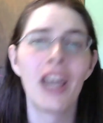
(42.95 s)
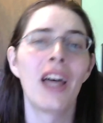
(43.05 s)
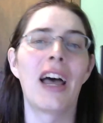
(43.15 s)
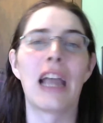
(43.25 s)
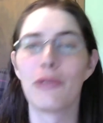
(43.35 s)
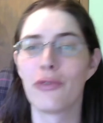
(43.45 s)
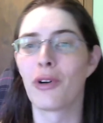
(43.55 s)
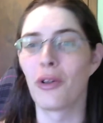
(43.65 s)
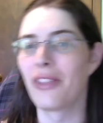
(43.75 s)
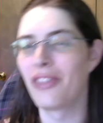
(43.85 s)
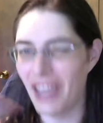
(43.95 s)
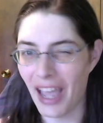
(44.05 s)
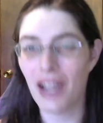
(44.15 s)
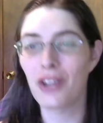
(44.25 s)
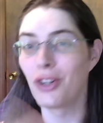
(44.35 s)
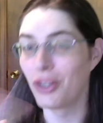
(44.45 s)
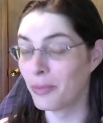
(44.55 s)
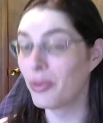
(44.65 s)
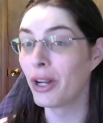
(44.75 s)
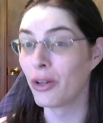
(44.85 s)
I prefer to let the action and the
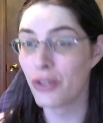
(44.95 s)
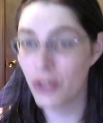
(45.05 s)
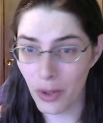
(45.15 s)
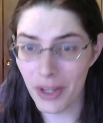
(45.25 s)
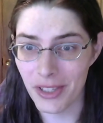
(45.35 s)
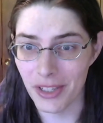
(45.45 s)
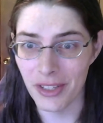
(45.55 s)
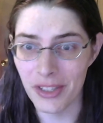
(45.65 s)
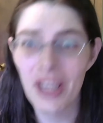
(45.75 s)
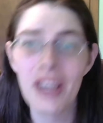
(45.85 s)
player's choices